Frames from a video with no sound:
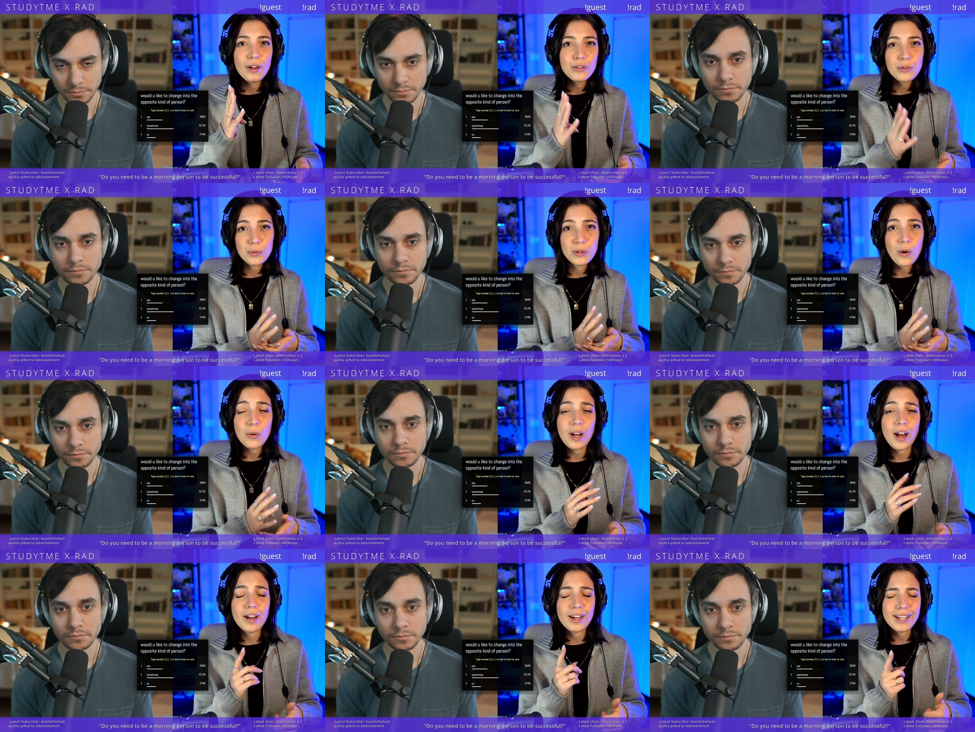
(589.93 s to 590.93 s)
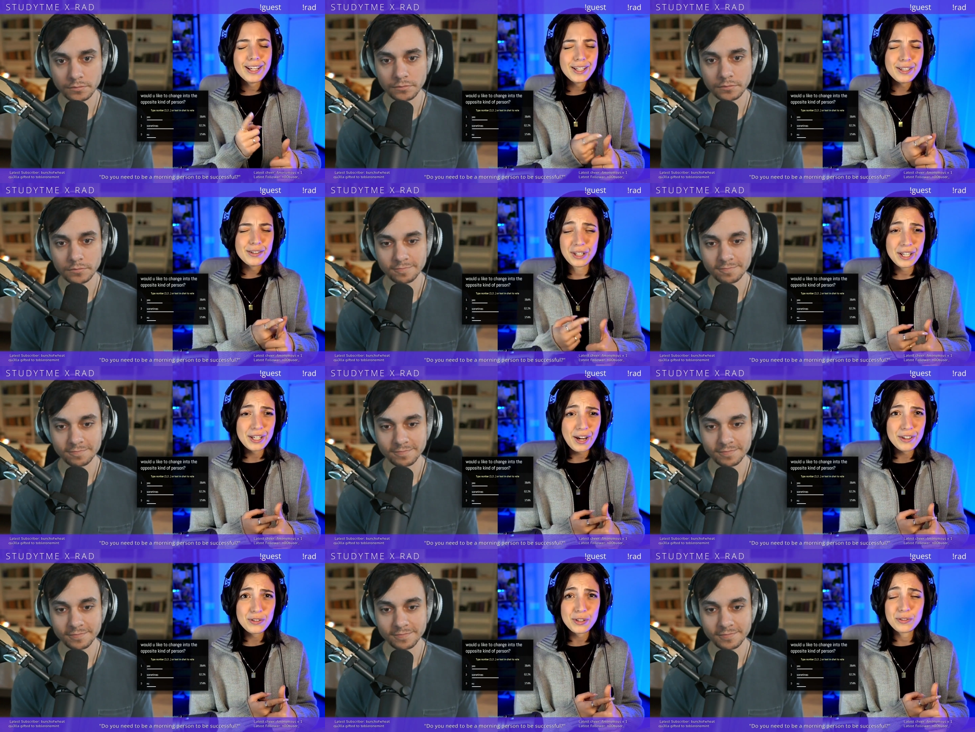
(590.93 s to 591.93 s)
Speaker 1: do yoga, eat
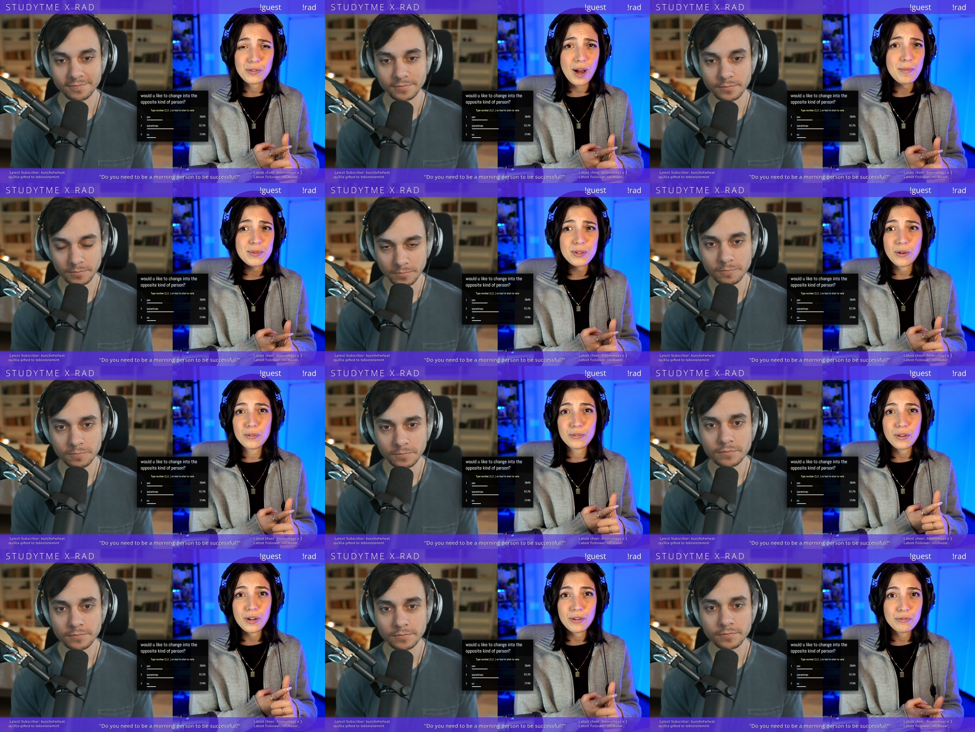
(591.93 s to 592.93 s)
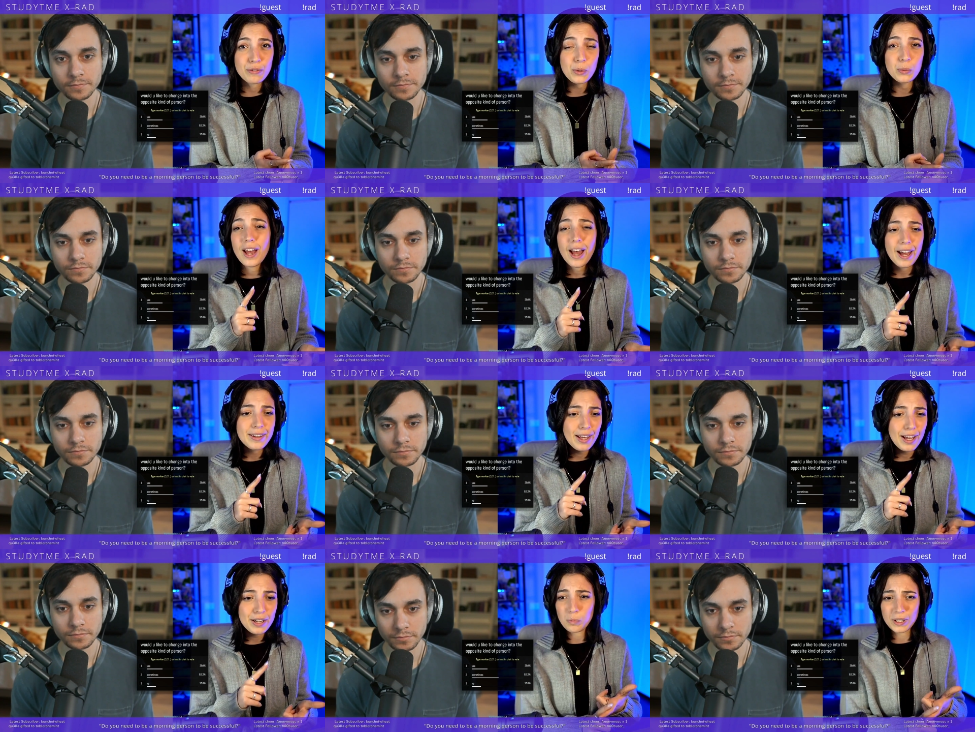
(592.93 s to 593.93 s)
300 grams of uh, fruit, and
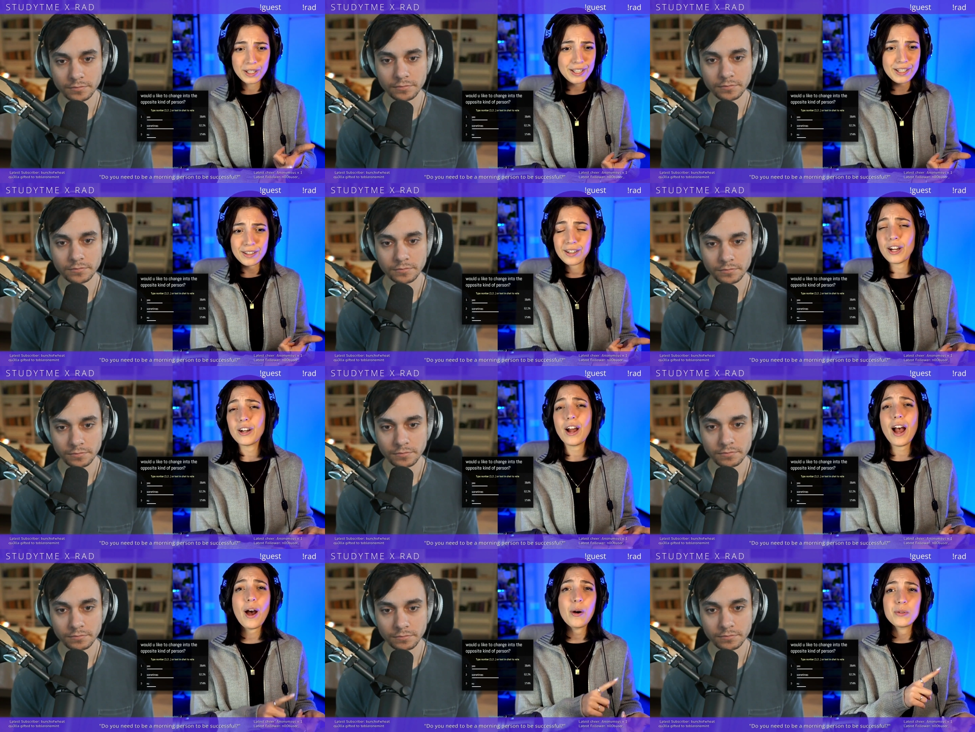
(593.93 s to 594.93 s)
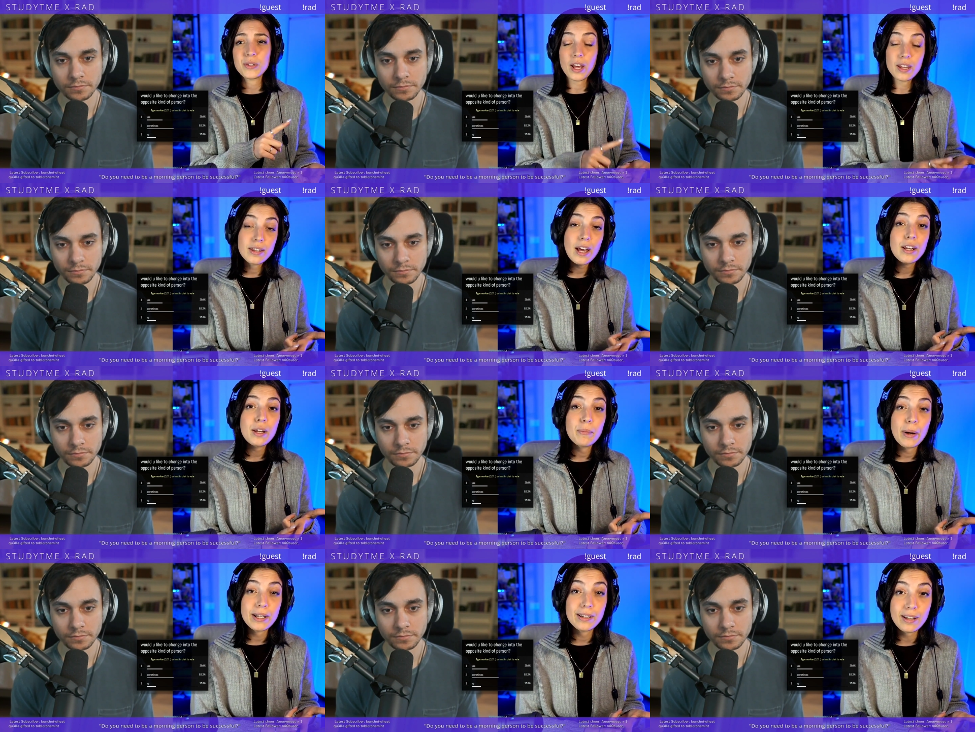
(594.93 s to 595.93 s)
then clean the entire house. And then
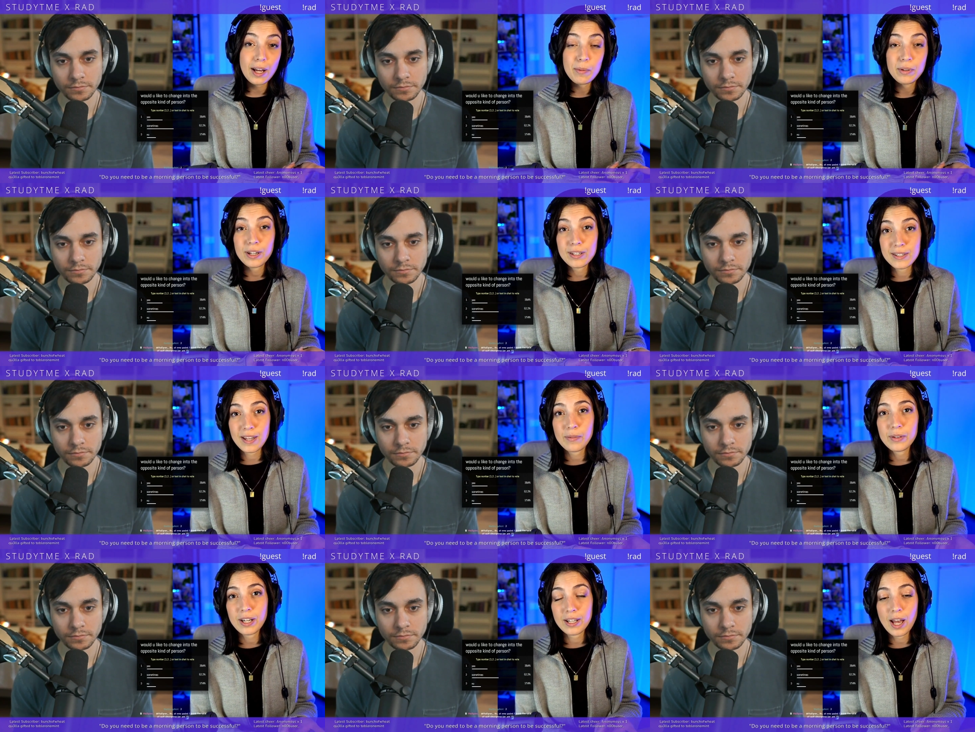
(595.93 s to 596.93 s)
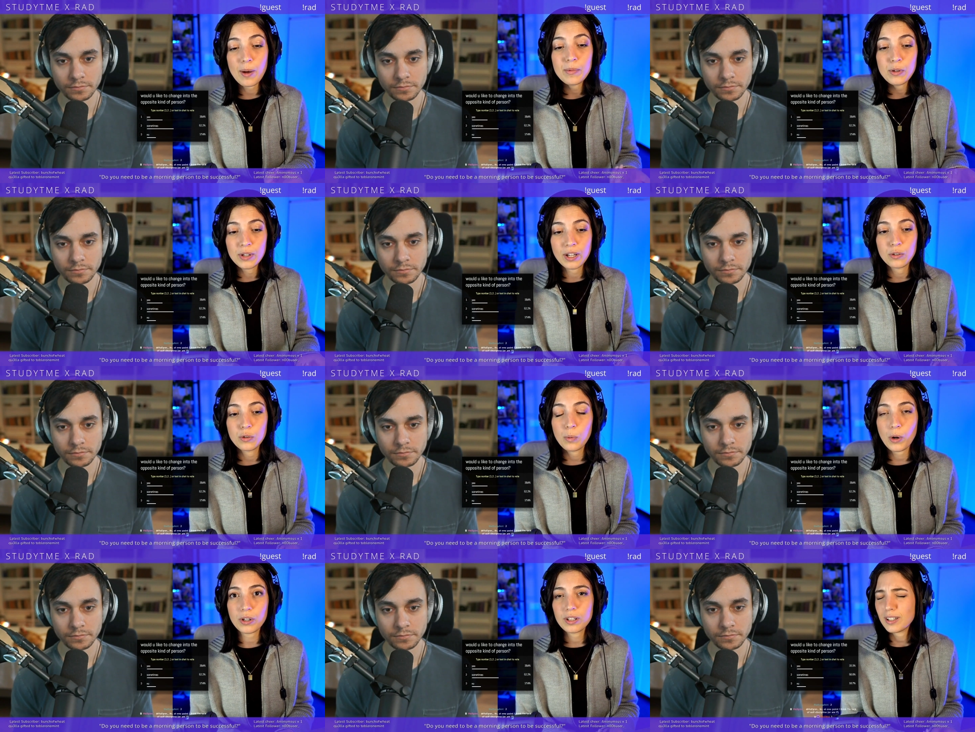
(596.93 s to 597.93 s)
by the time that it's 7 a.m., you get to
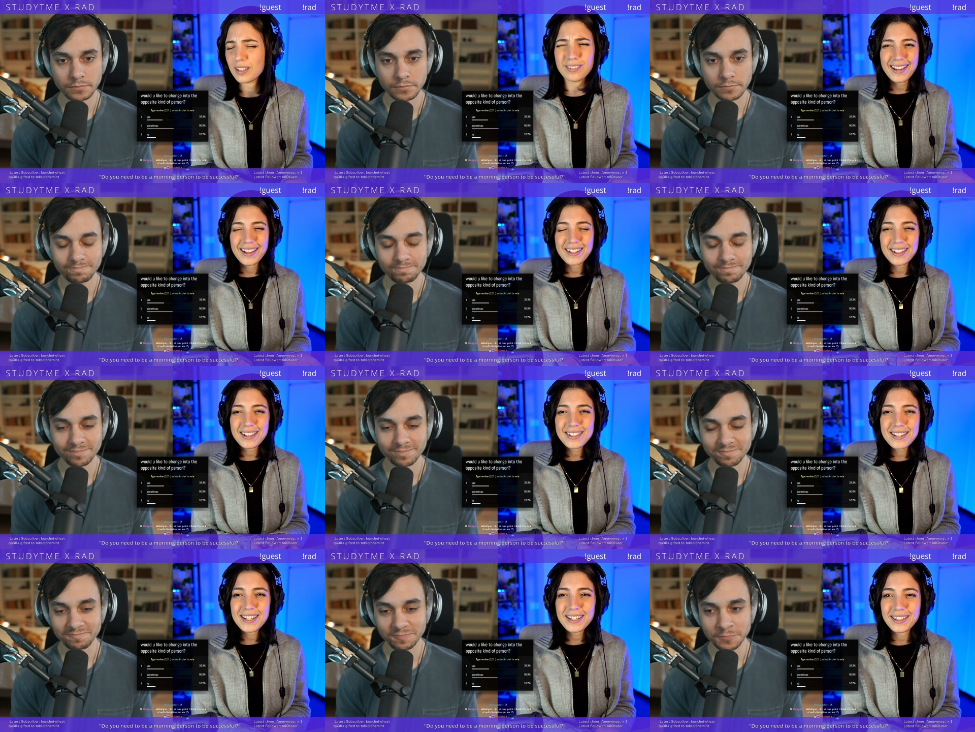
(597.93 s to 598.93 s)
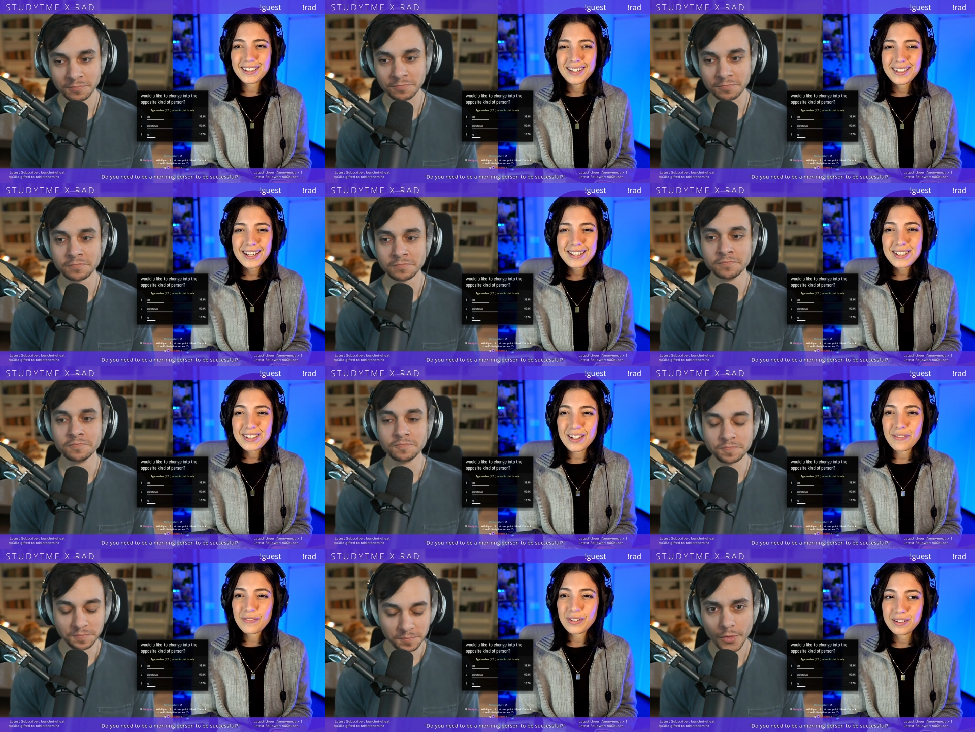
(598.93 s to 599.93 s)
work. Like, is it is it
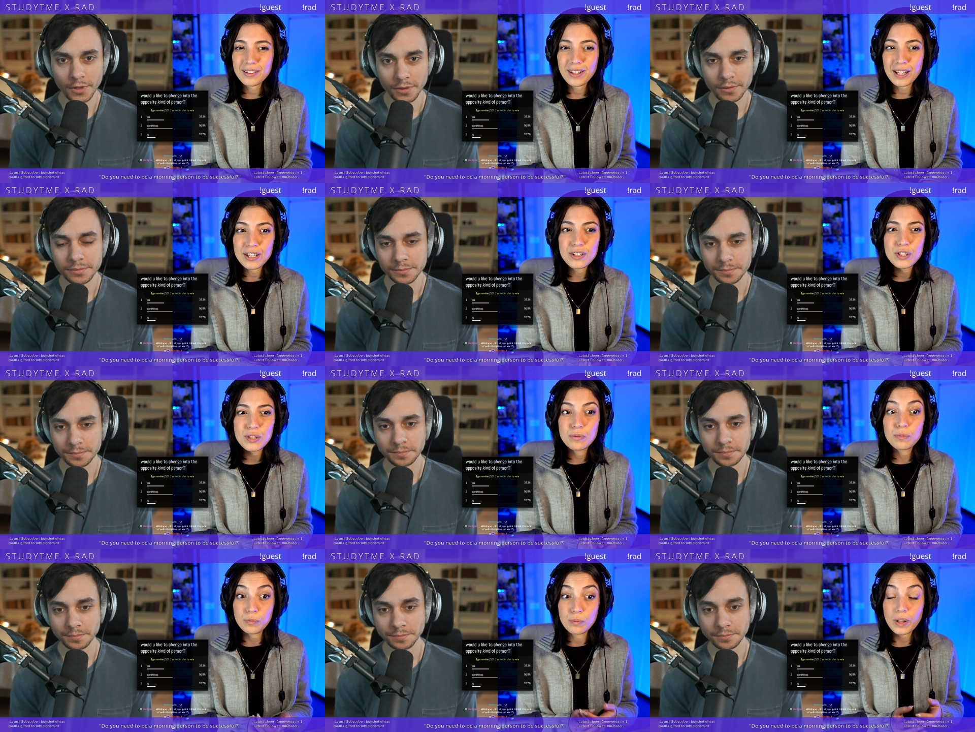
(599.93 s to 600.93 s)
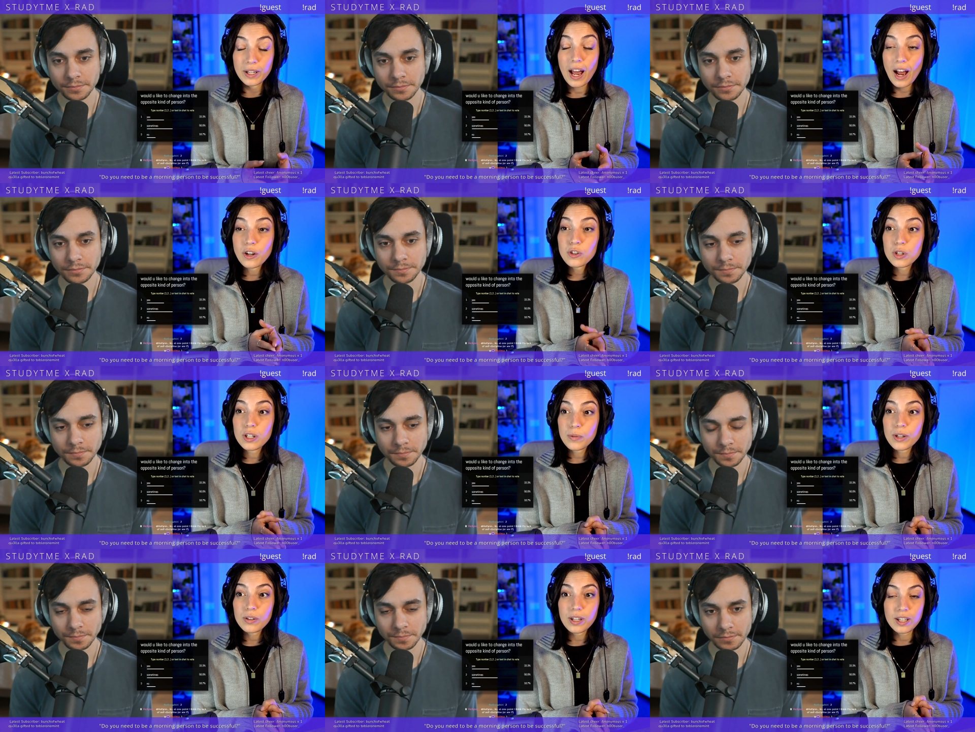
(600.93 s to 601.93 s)
something that it's like actually
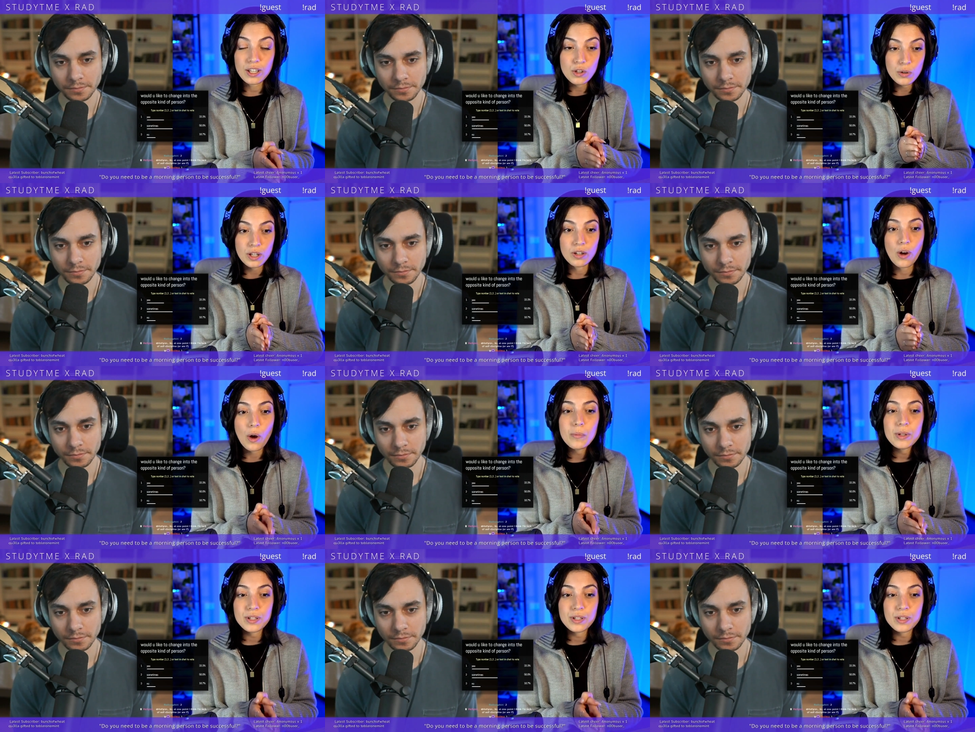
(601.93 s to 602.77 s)
real? Like, you cannot be